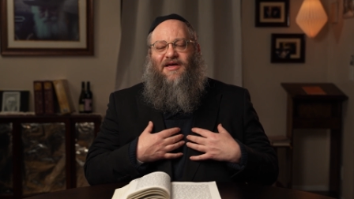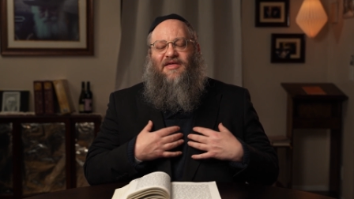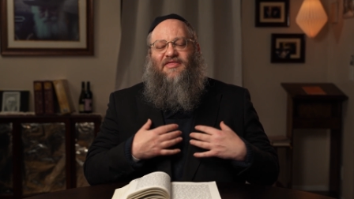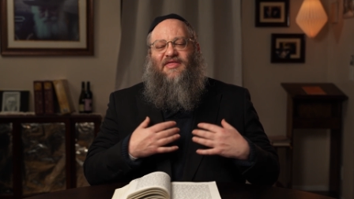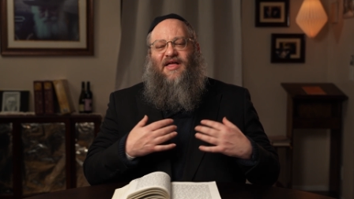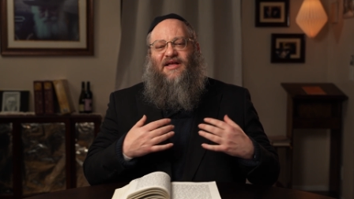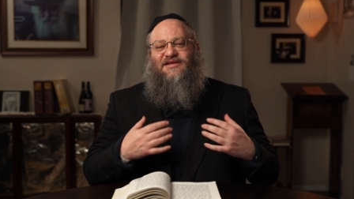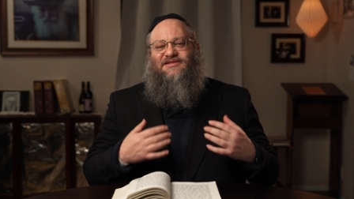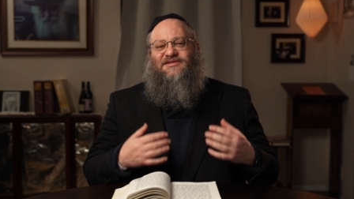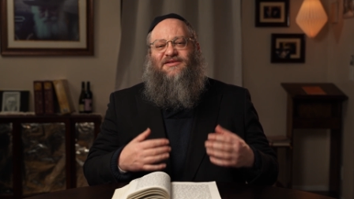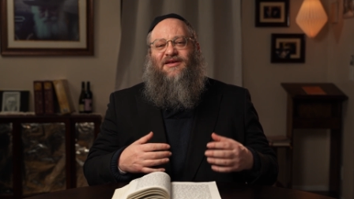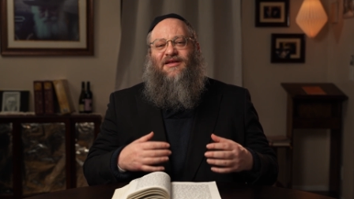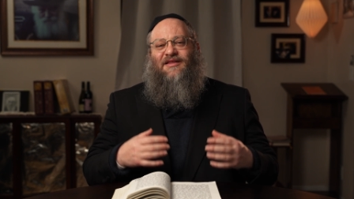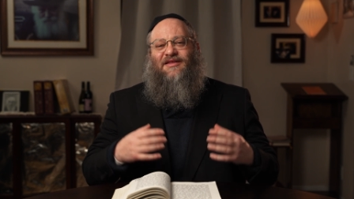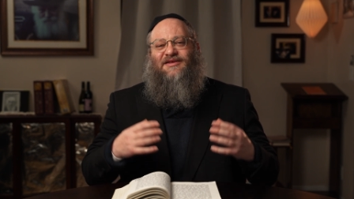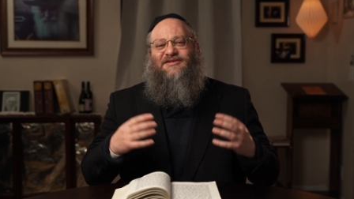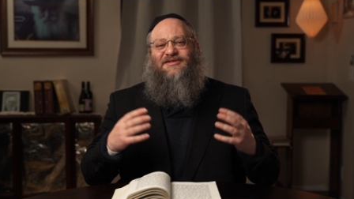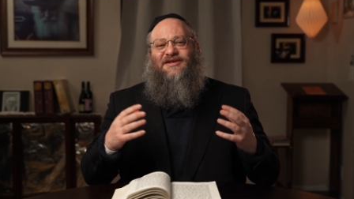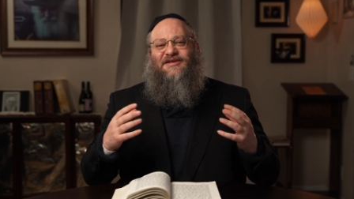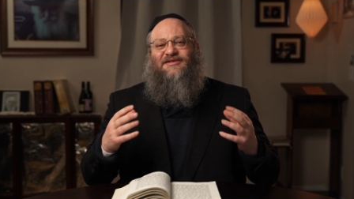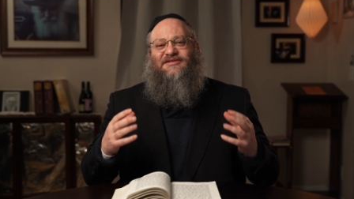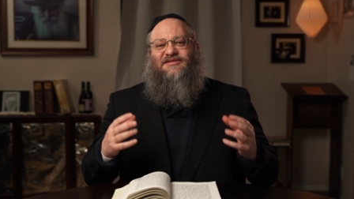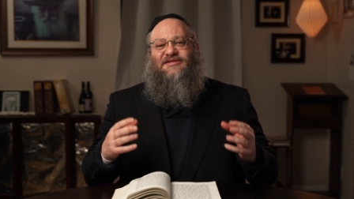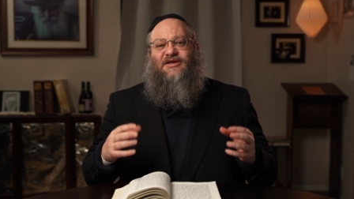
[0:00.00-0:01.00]
that still
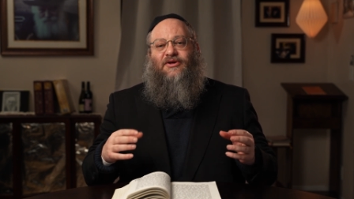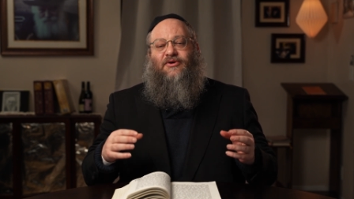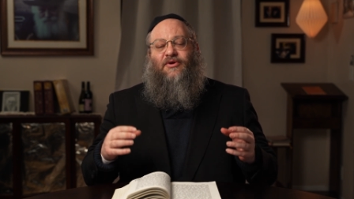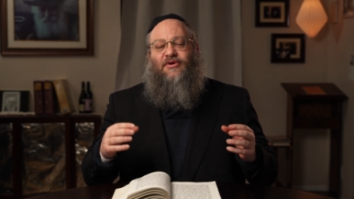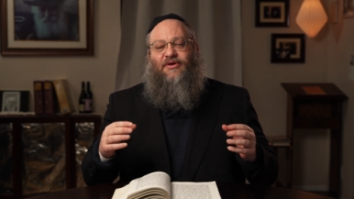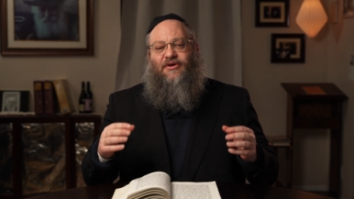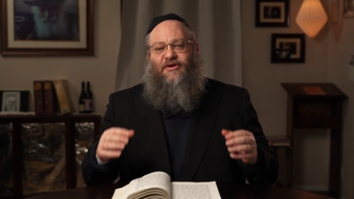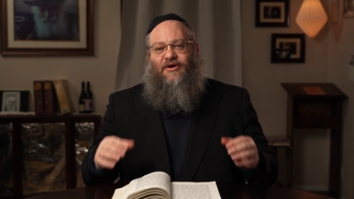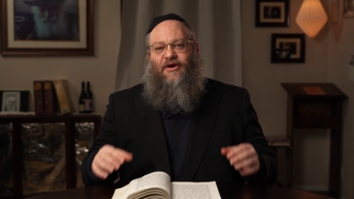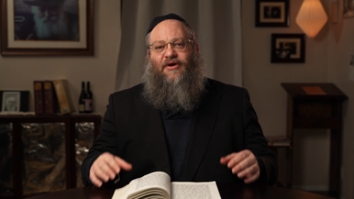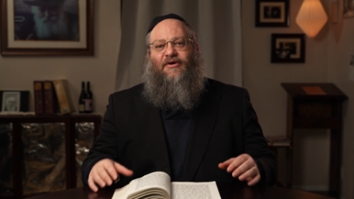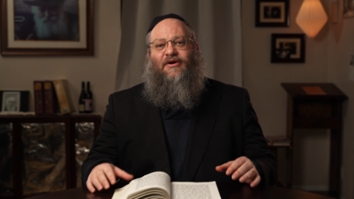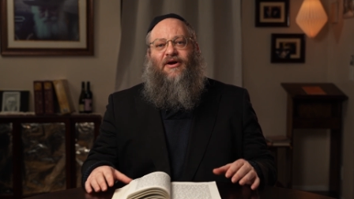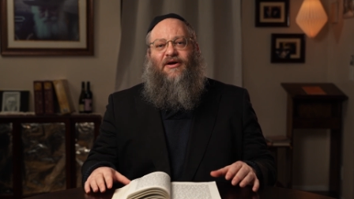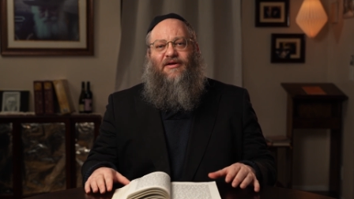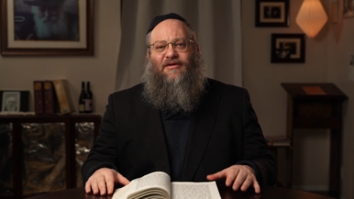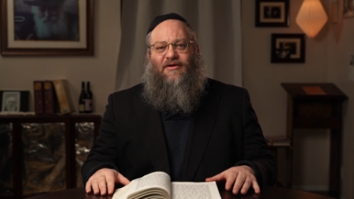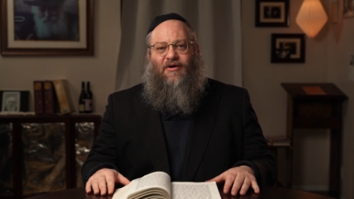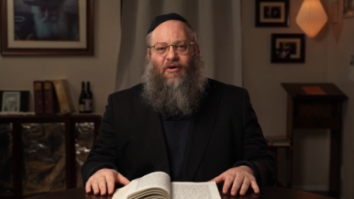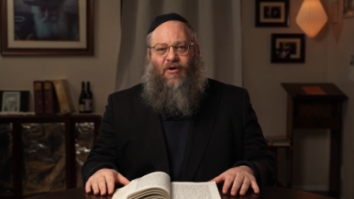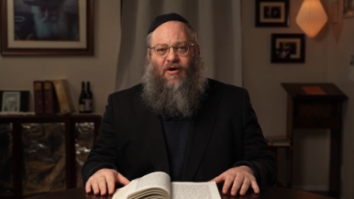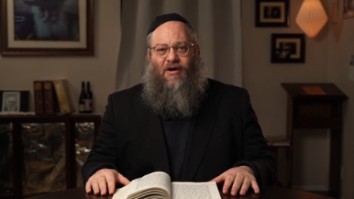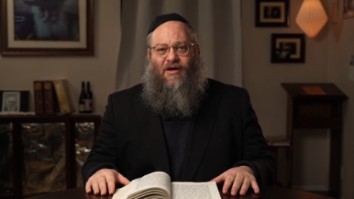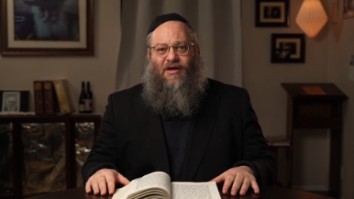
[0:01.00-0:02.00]
is considered yira,
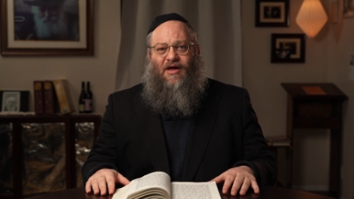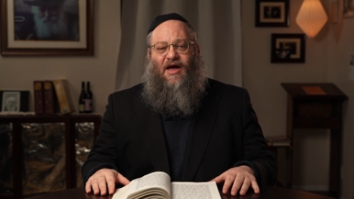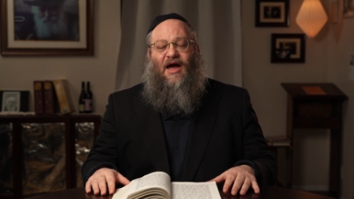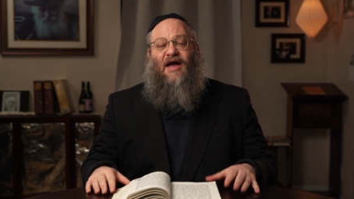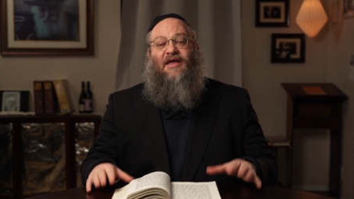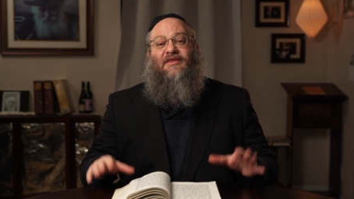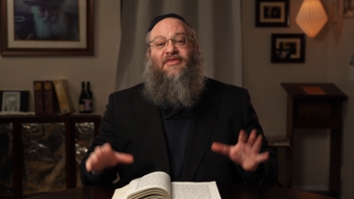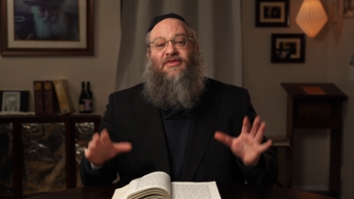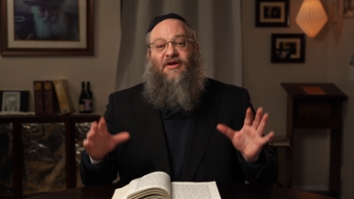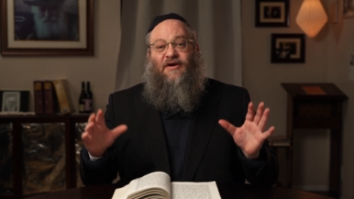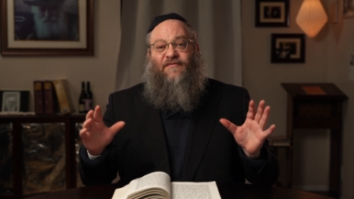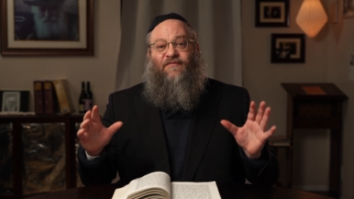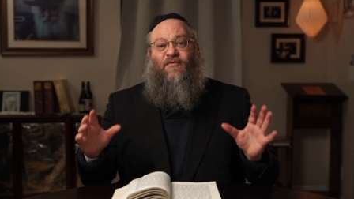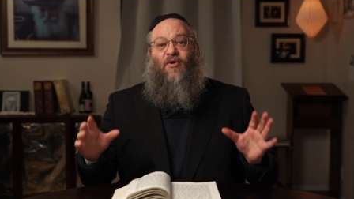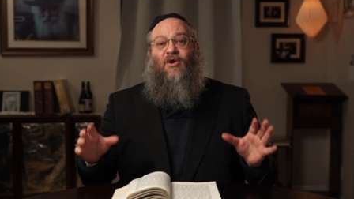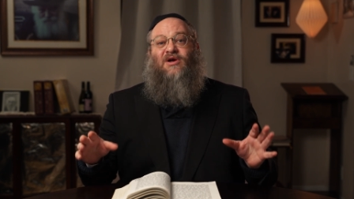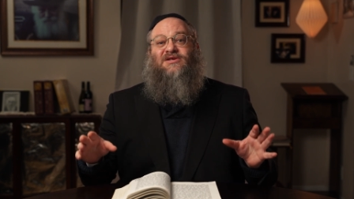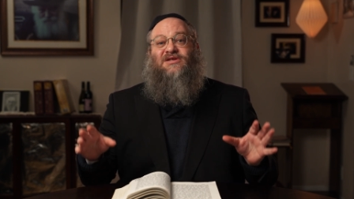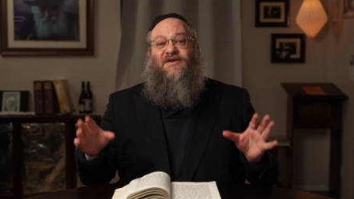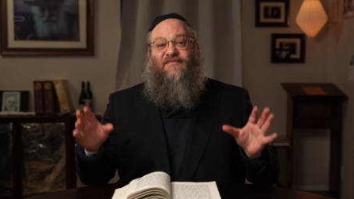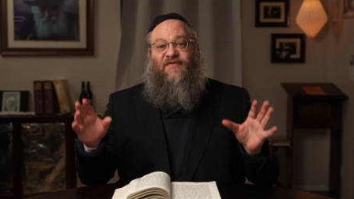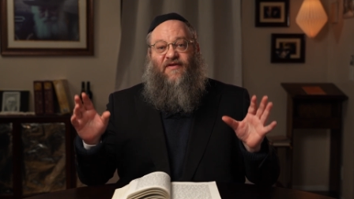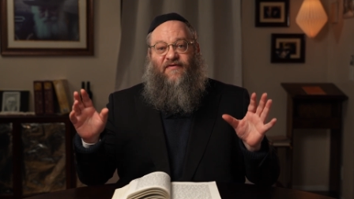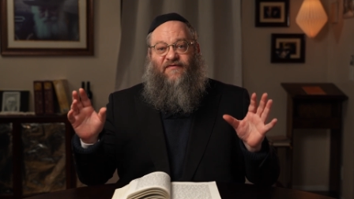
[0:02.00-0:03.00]
awe, and therefore
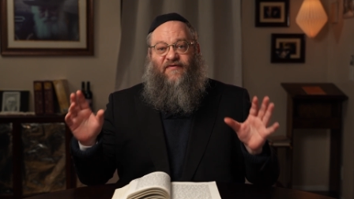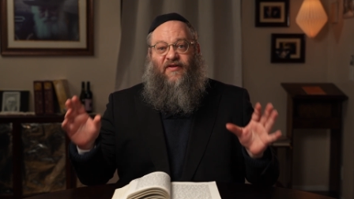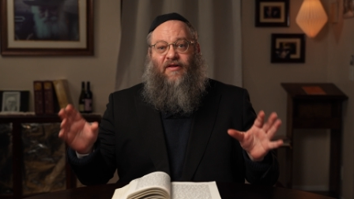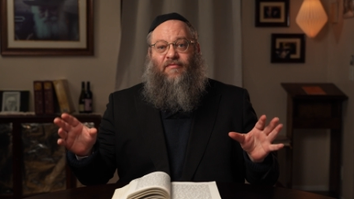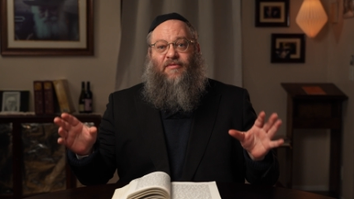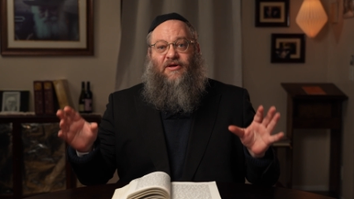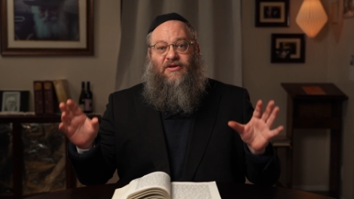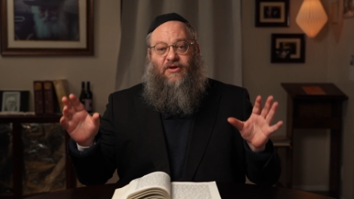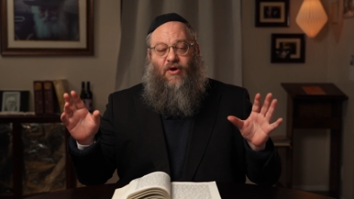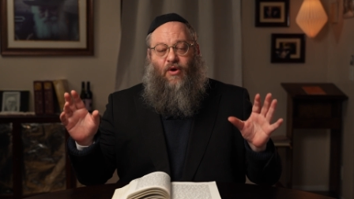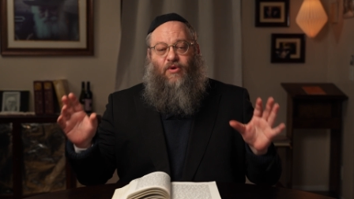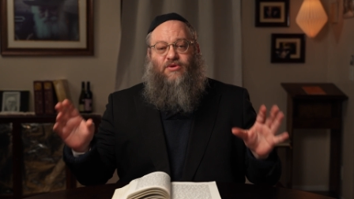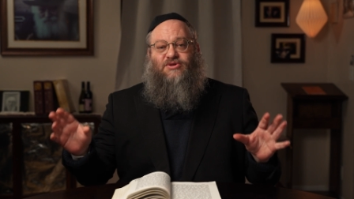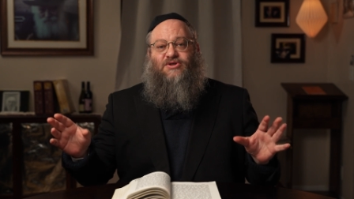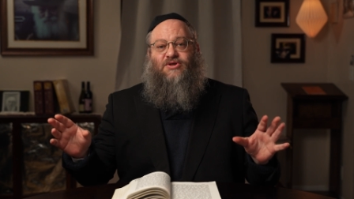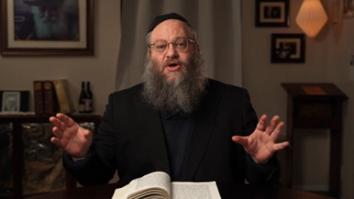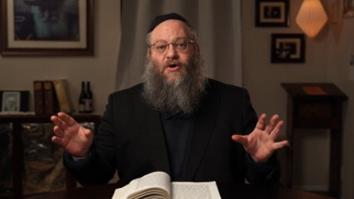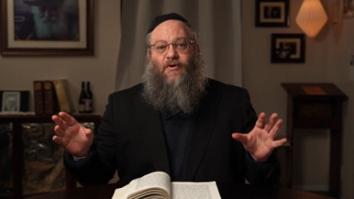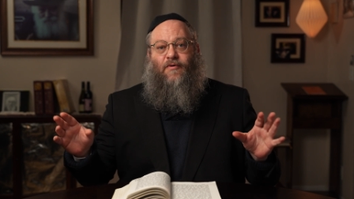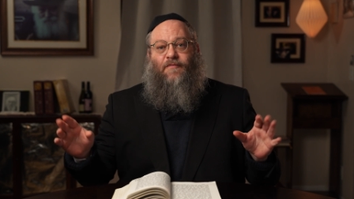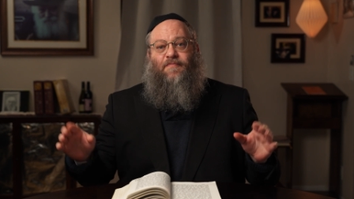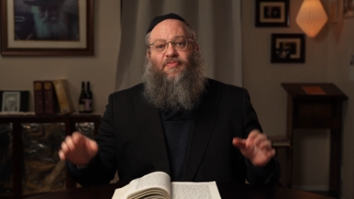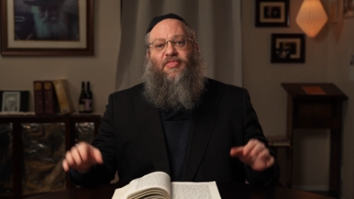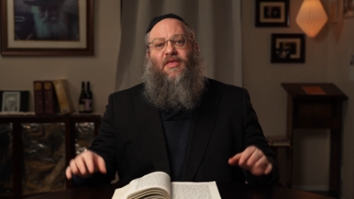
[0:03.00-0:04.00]
is a fulfillment
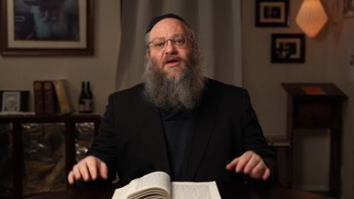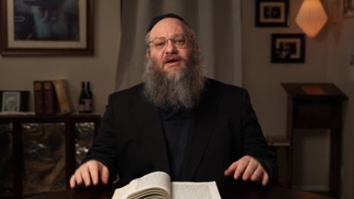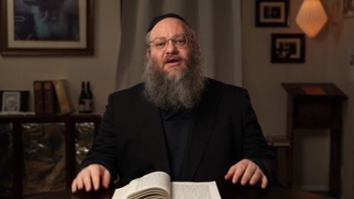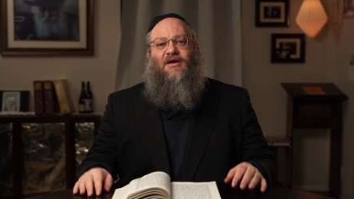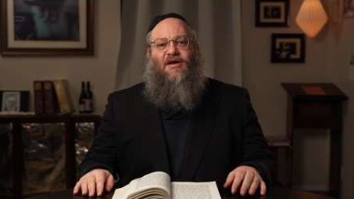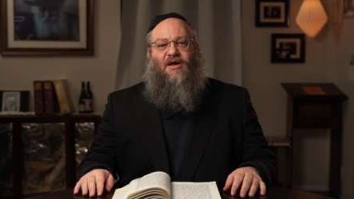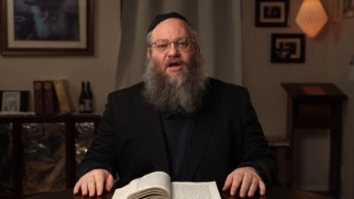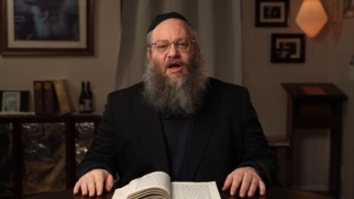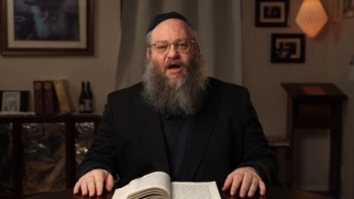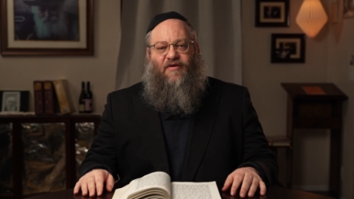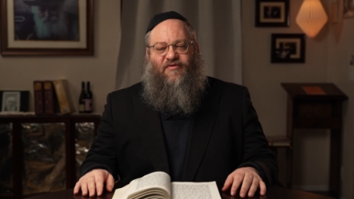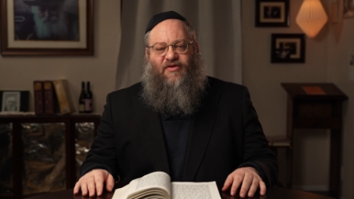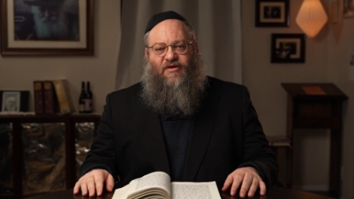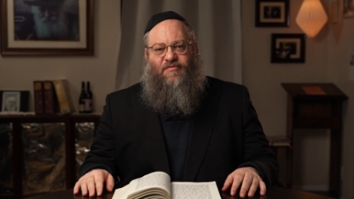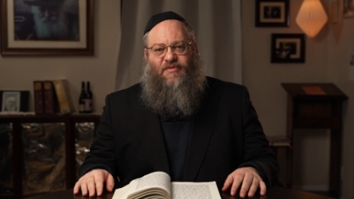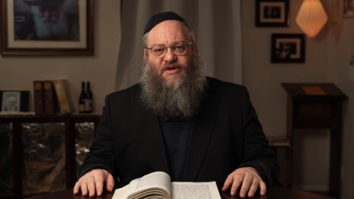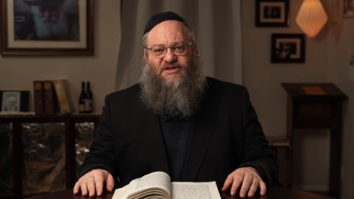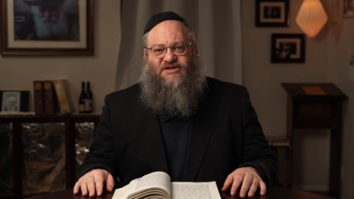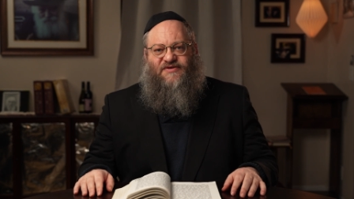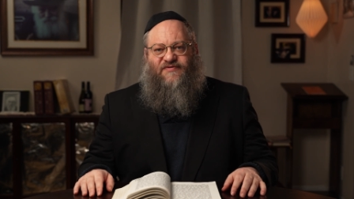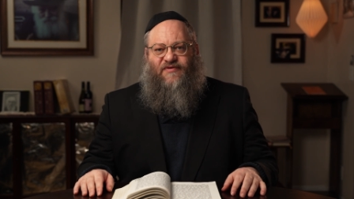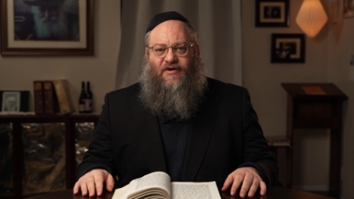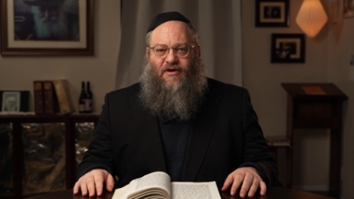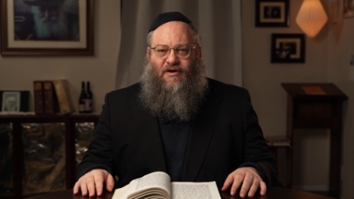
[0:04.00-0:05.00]
also of the
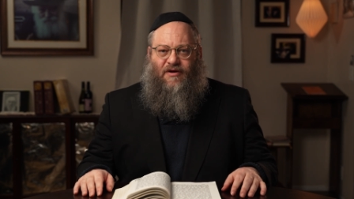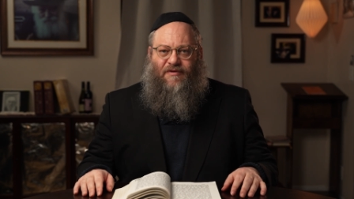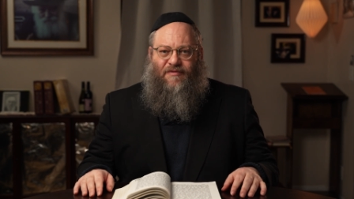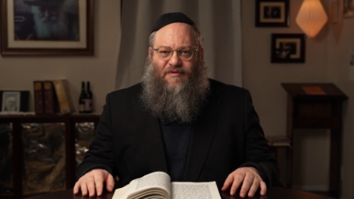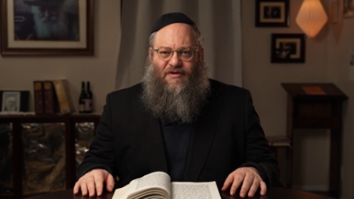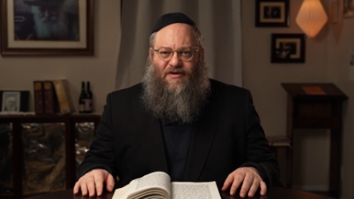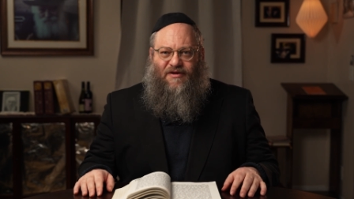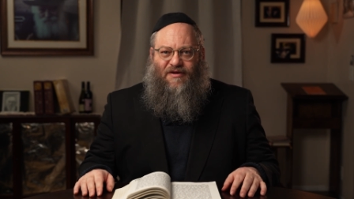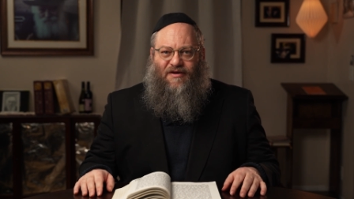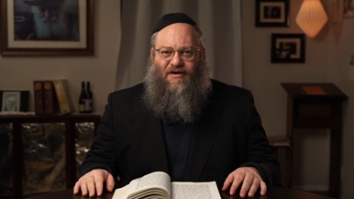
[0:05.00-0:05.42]
mitzvah